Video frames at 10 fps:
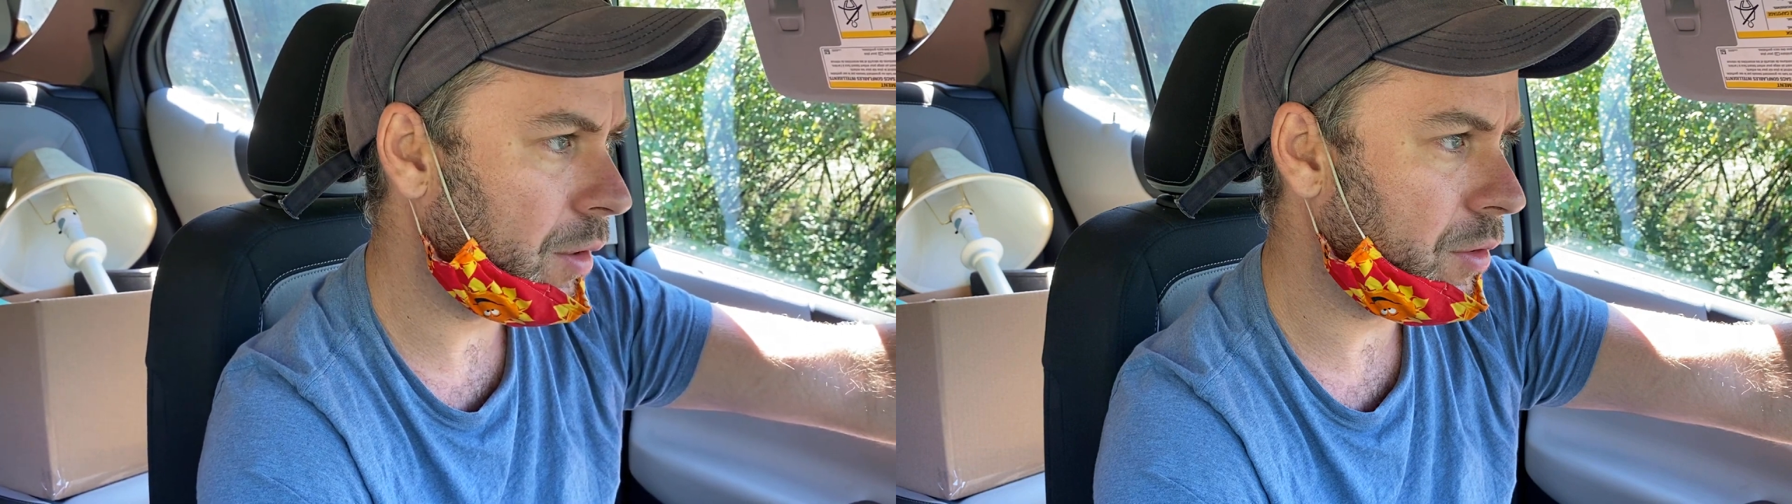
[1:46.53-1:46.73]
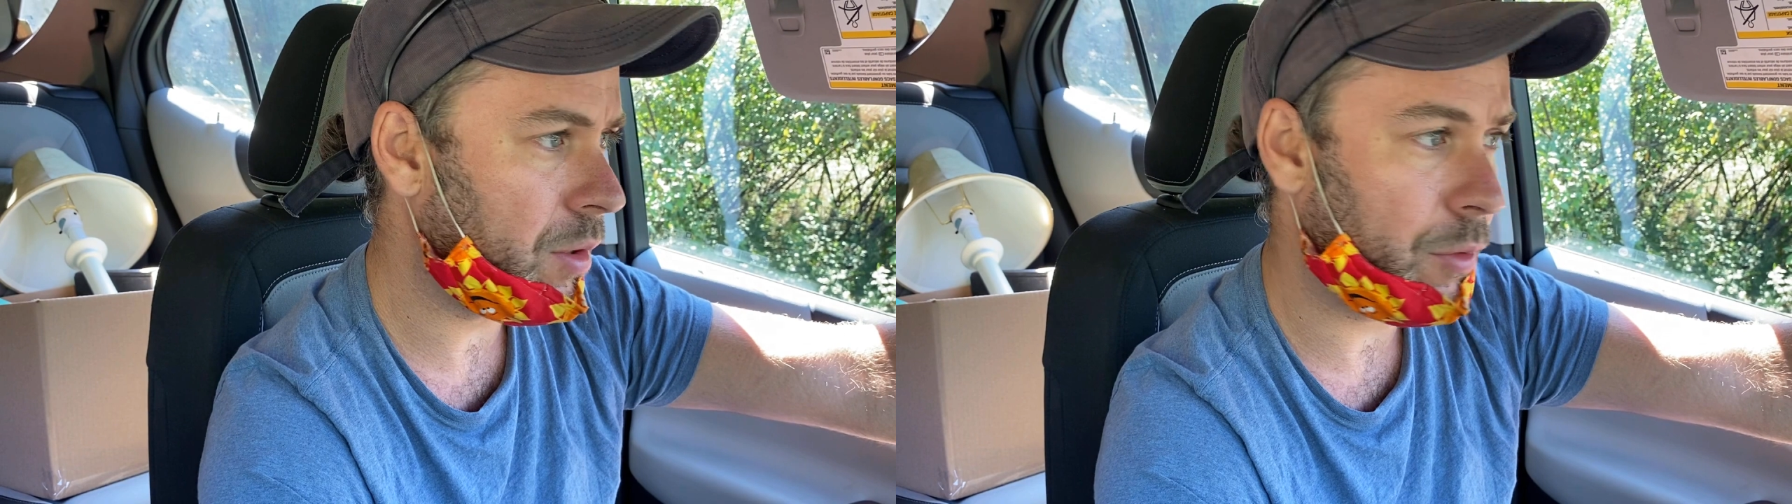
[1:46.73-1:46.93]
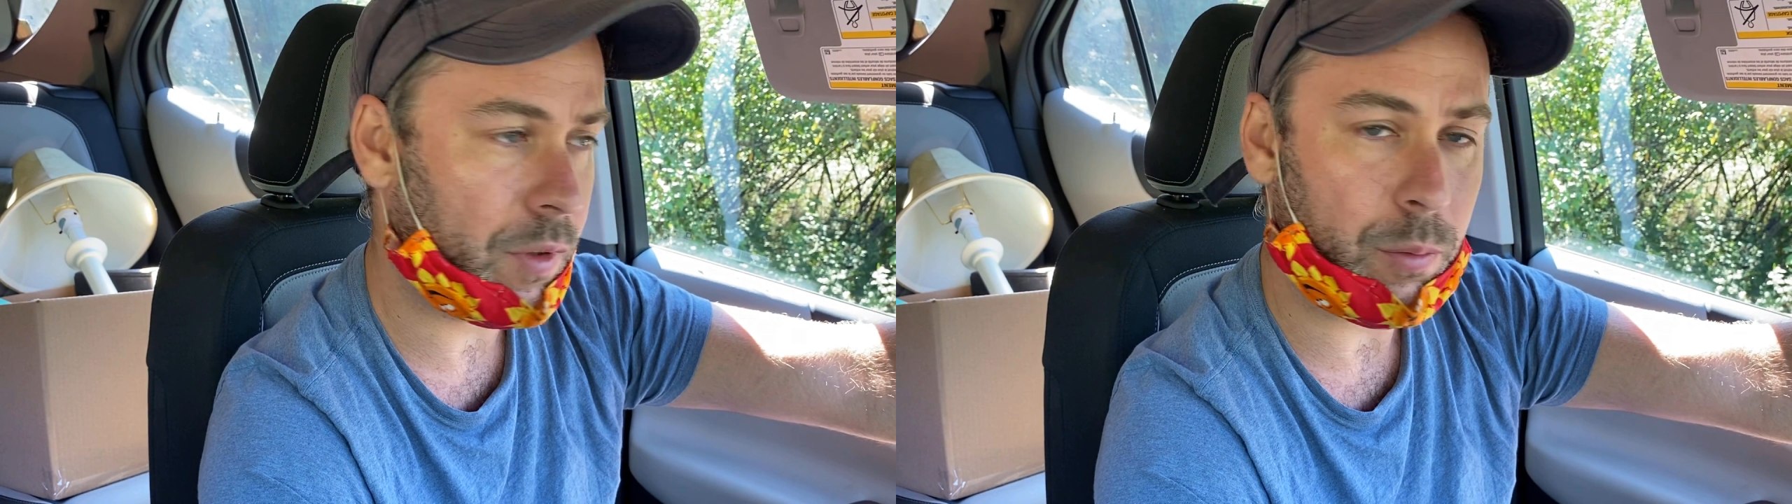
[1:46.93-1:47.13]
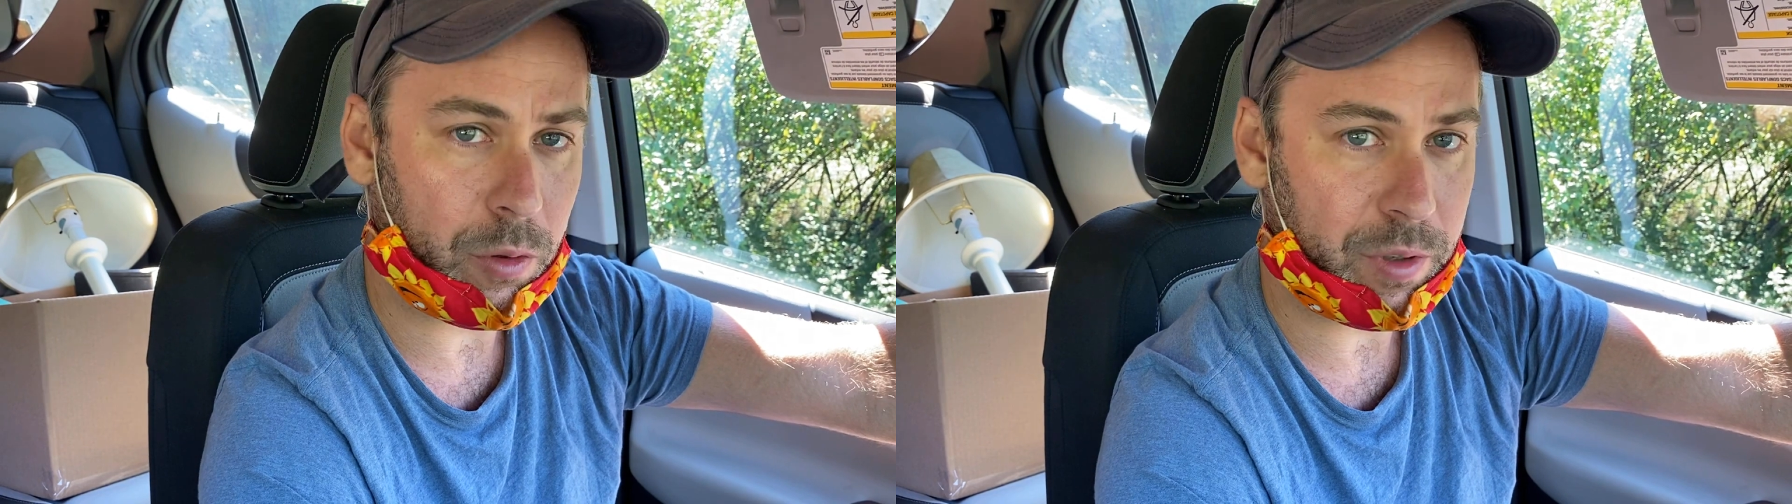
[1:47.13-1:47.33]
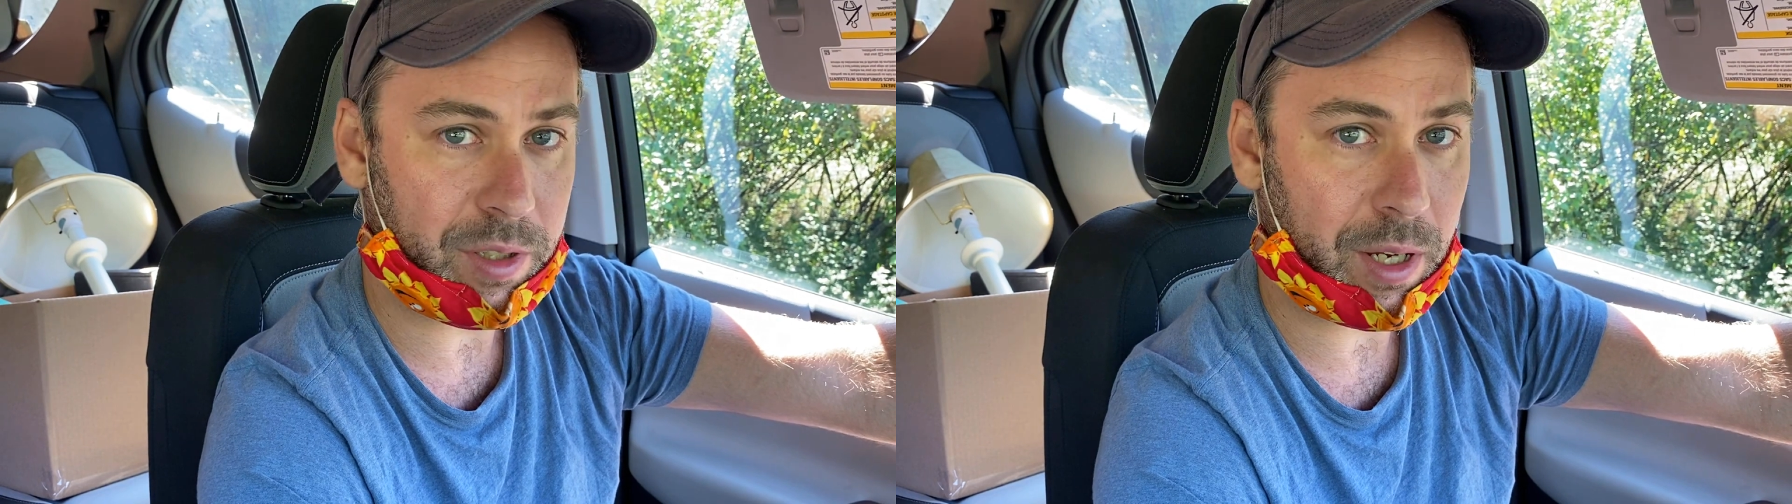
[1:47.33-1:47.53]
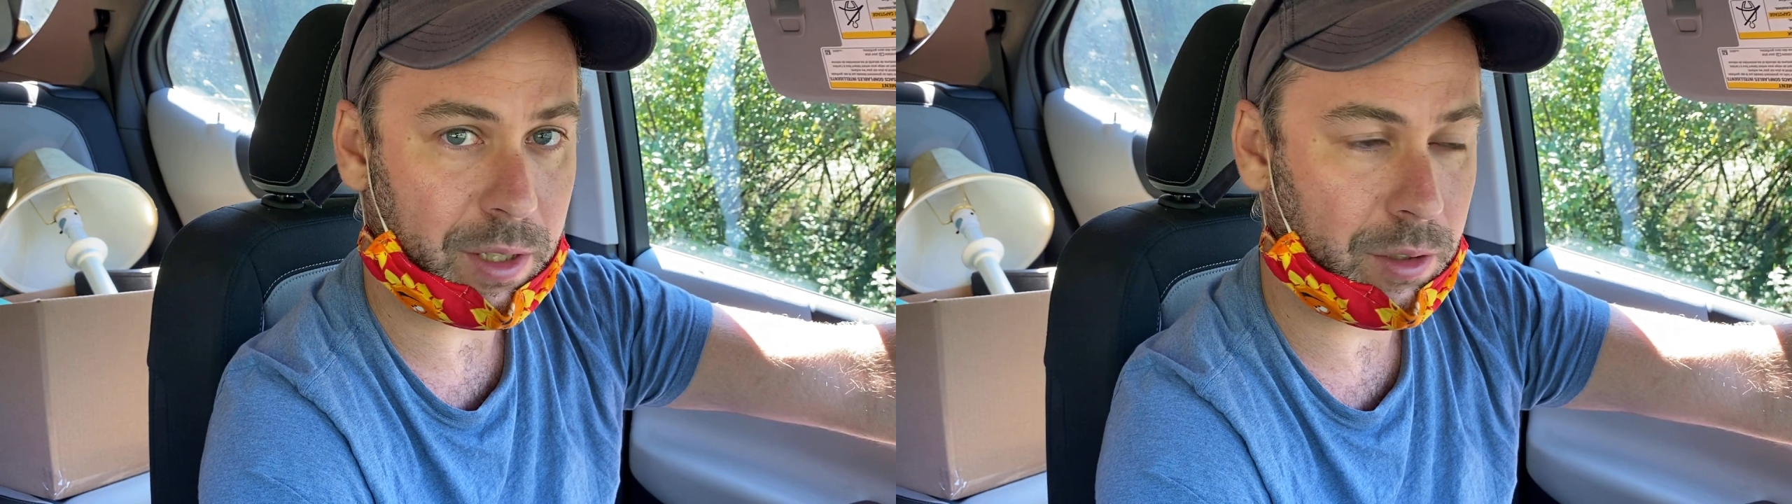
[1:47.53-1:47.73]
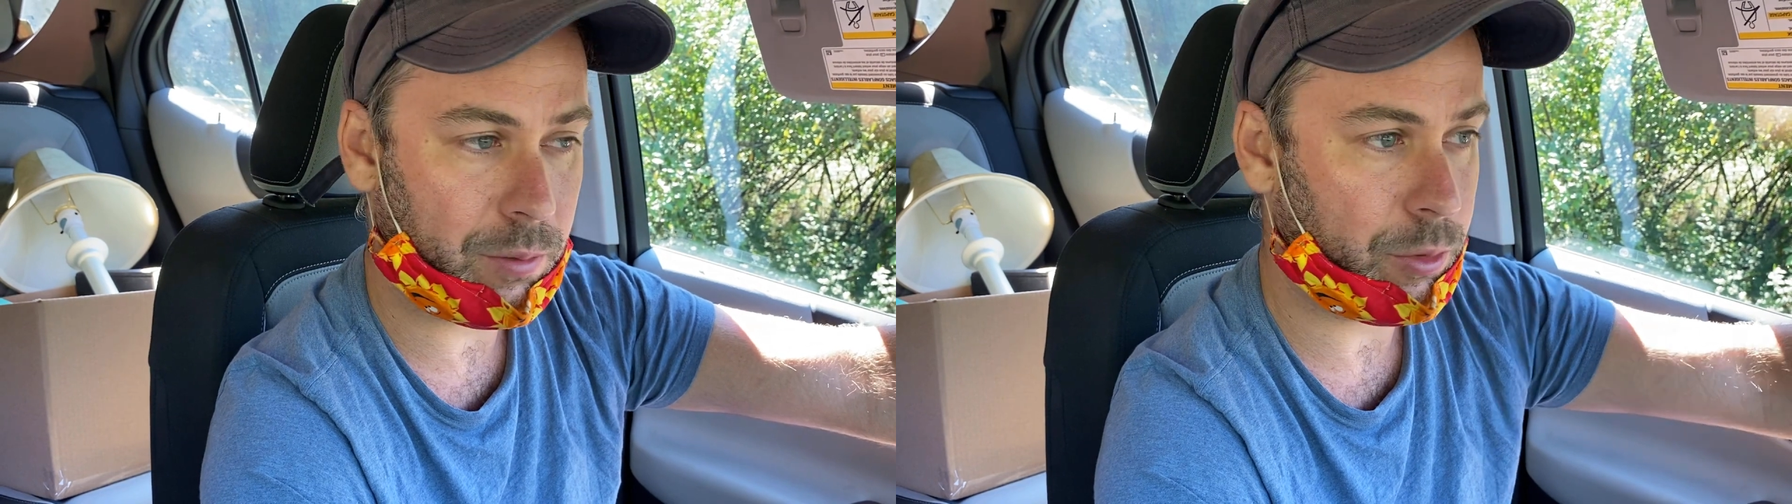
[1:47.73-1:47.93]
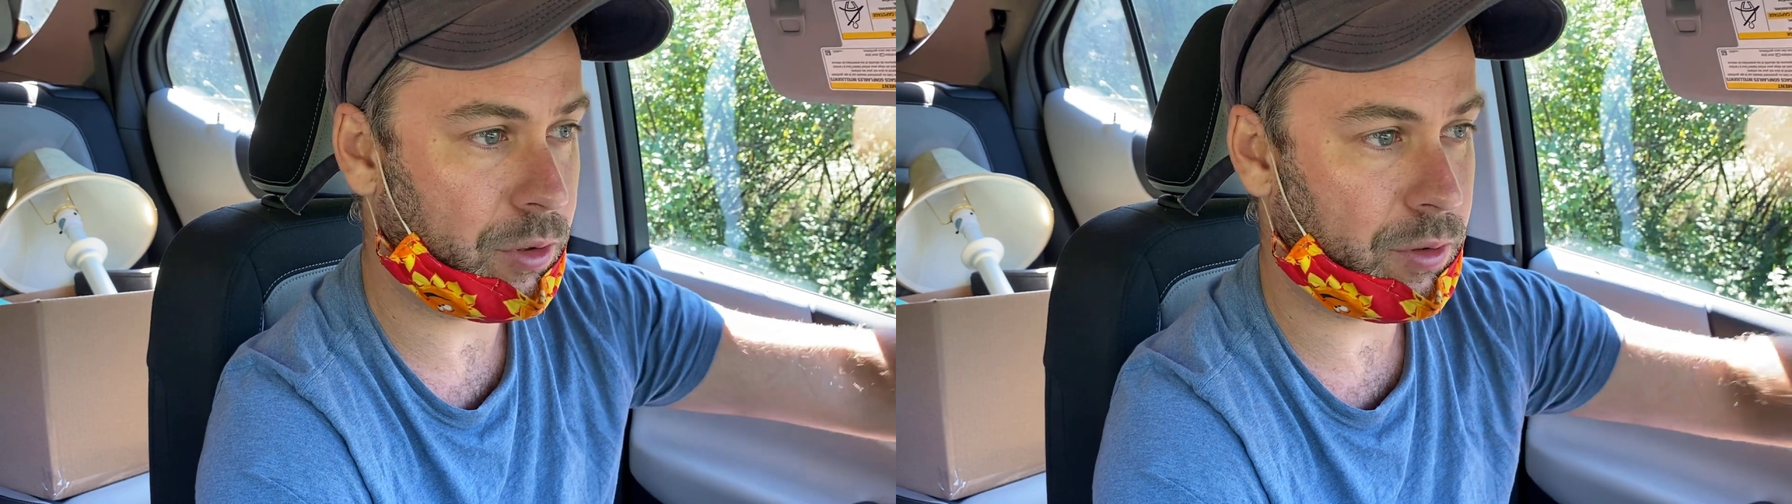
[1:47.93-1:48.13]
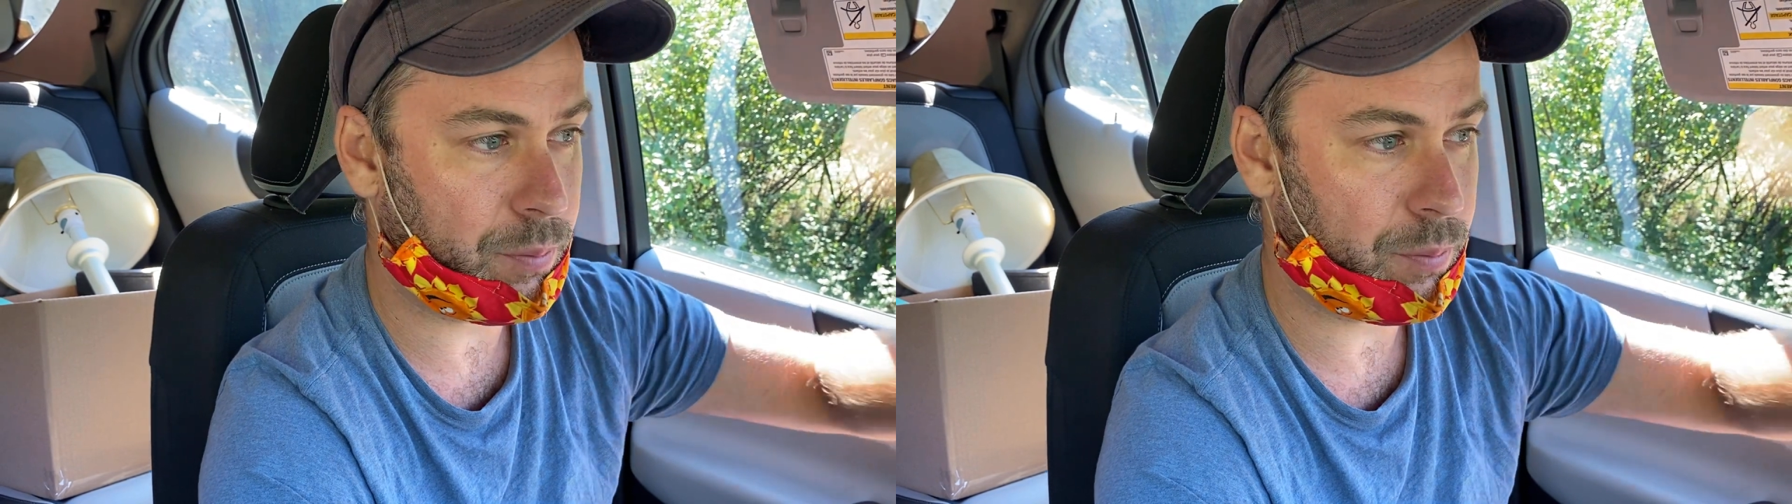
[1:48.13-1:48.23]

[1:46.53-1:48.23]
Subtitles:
some of them are recyclables